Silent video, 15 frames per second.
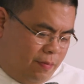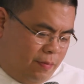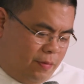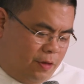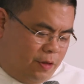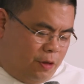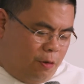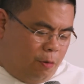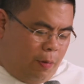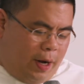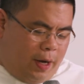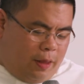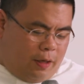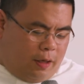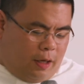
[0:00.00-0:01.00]
So
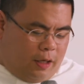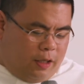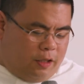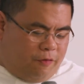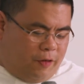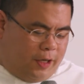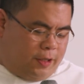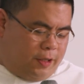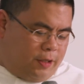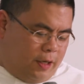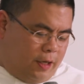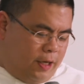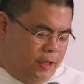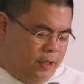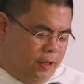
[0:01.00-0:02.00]
where the nuns' faces are
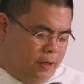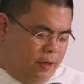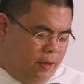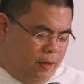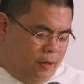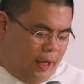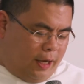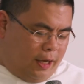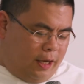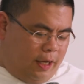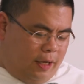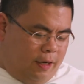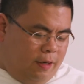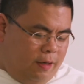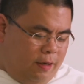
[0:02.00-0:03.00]
hidden, like here,